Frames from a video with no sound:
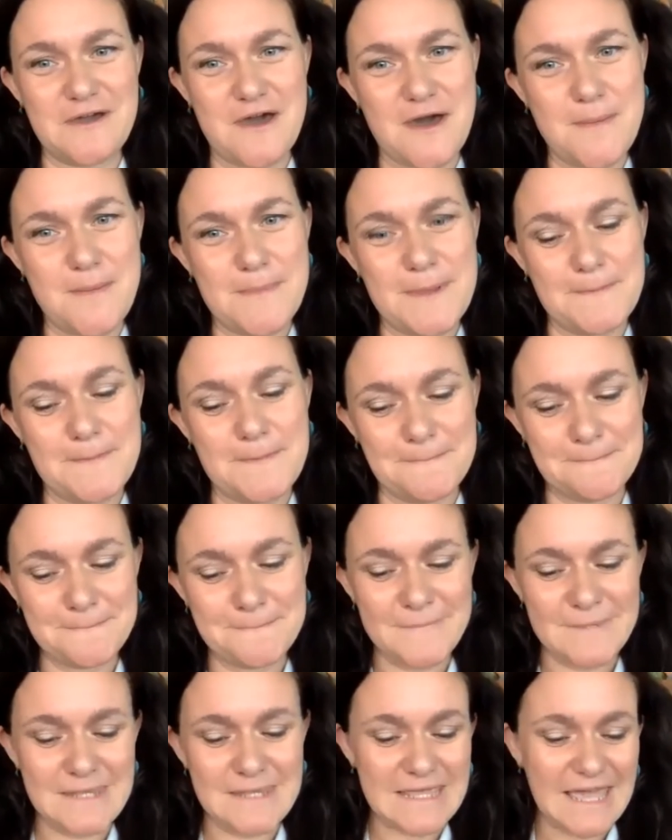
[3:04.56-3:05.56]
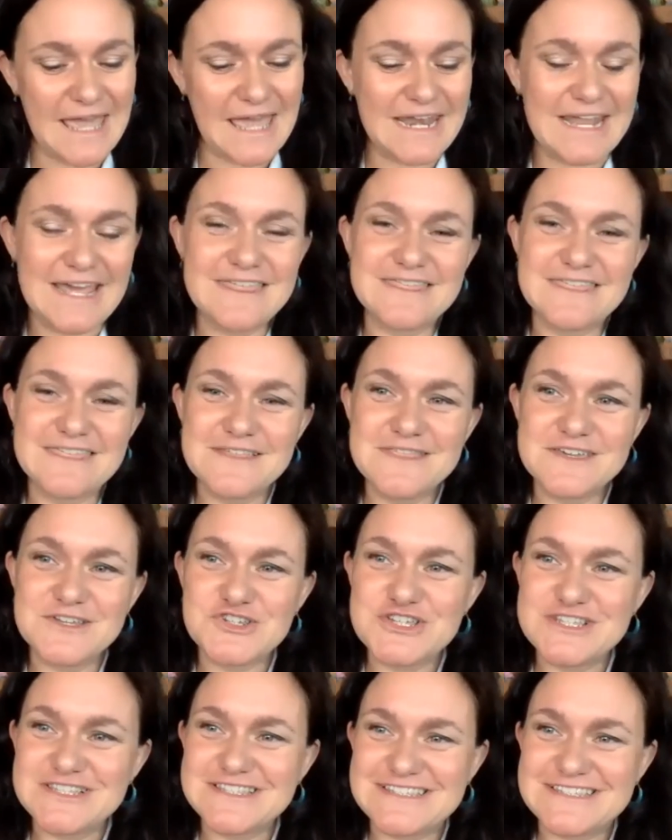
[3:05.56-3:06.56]
up and I think that
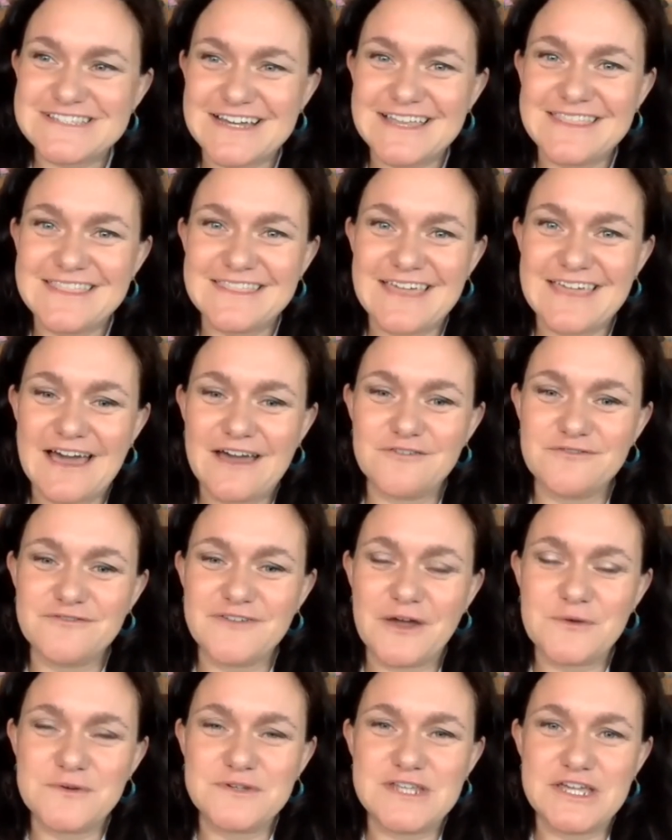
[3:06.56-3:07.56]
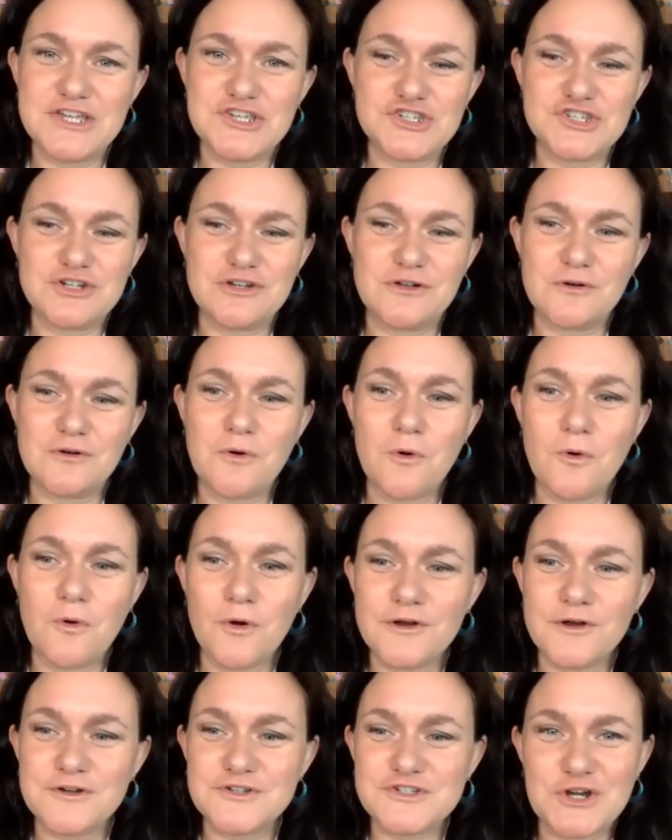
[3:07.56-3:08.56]
she's done that foundational
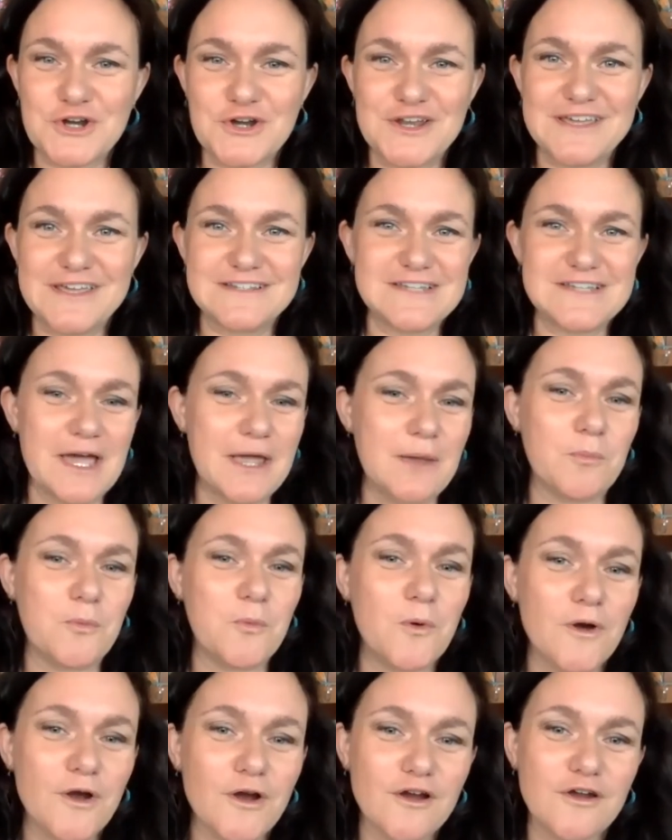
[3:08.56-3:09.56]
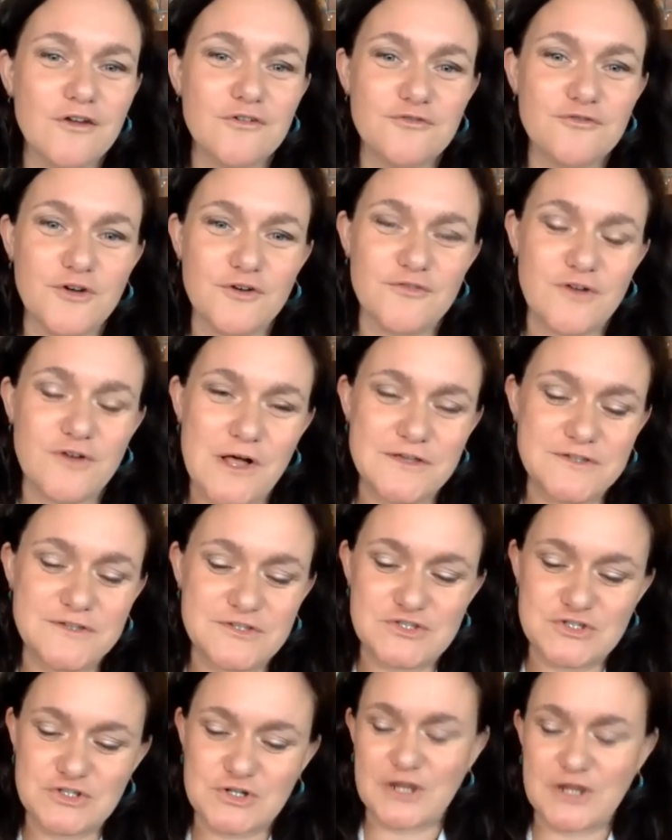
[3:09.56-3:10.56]
corner turning type work for Vols
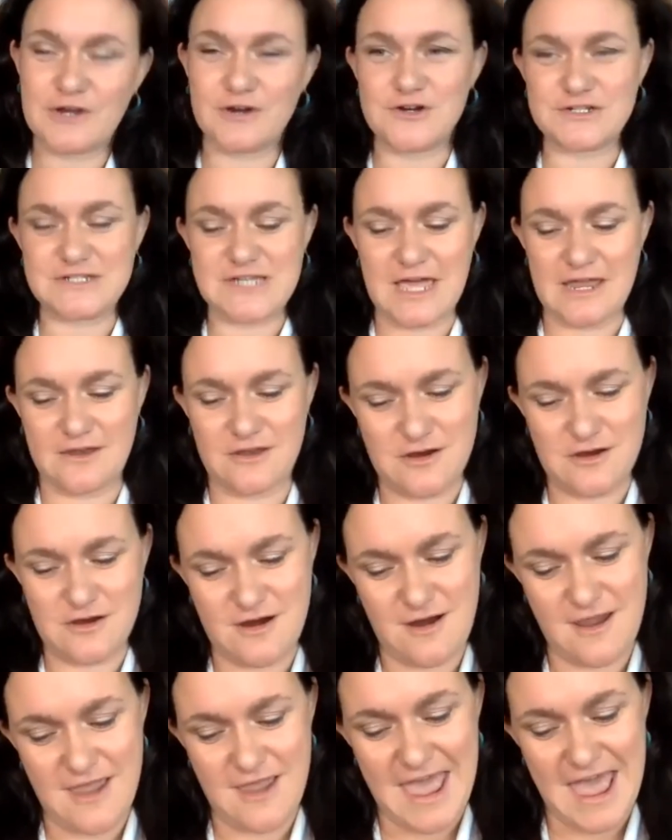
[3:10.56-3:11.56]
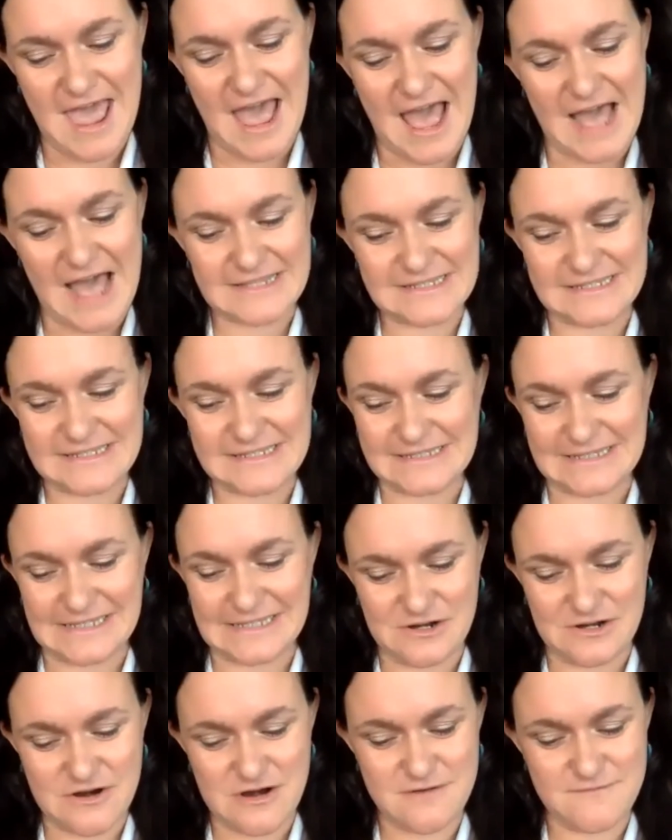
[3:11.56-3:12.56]
during her tenure as its
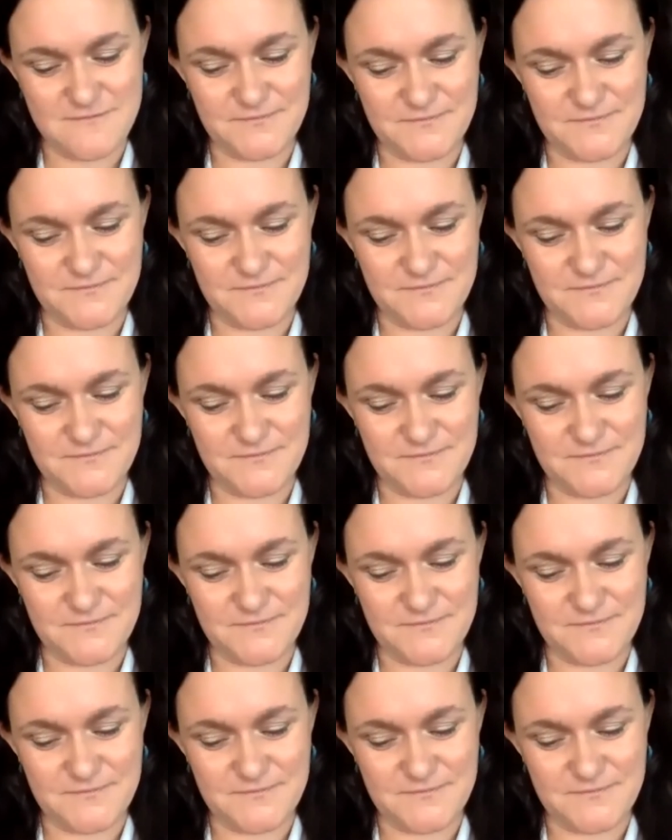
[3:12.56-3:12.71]
leader